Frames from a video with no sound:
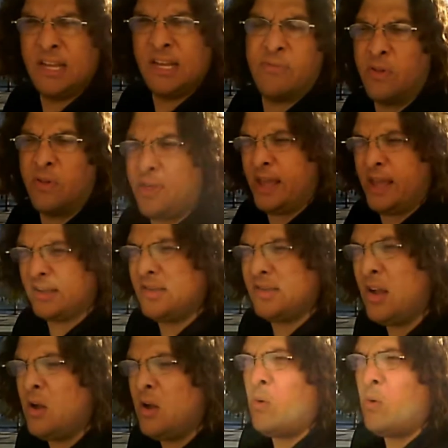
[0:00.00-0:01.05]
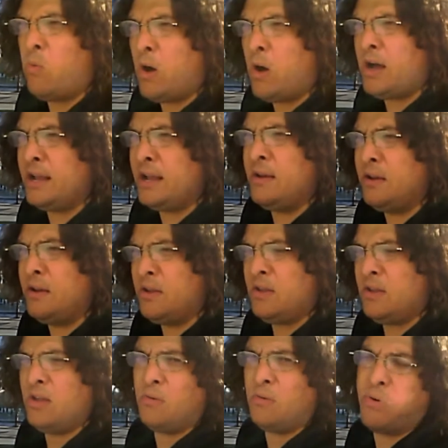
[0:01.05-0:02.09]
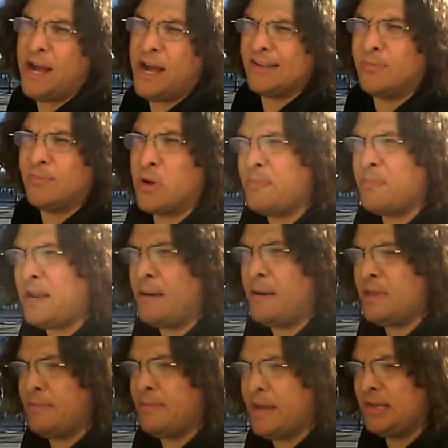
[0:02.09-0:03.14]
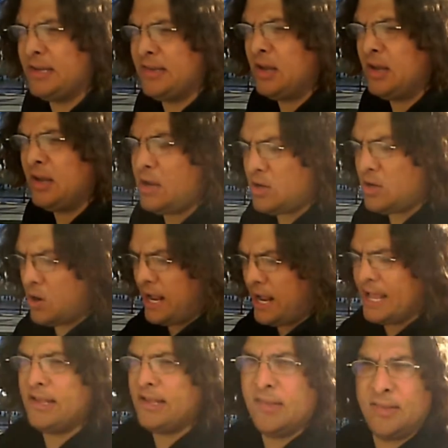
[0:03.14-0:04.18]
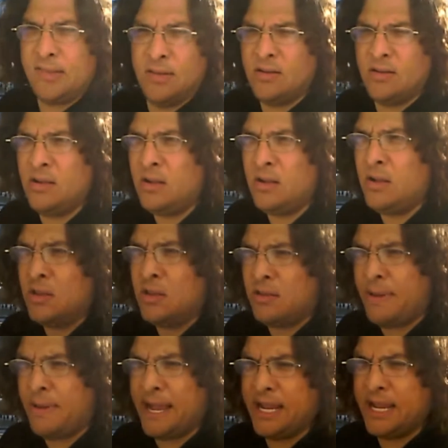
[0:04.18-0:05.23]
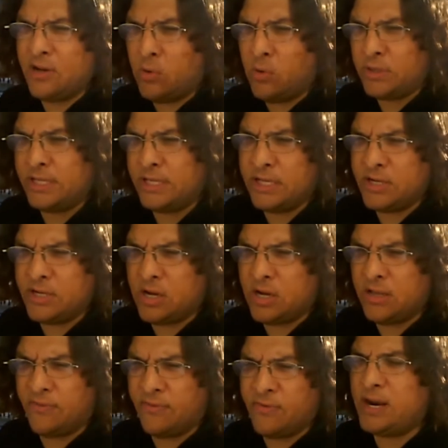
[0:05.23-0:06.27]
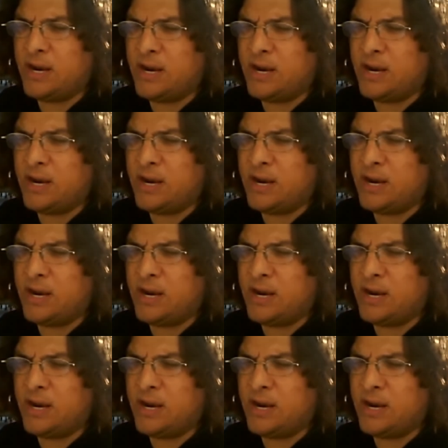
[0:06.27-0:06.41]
several things. One, your brass work may not be the best. Your end, the back end holding the dart, and the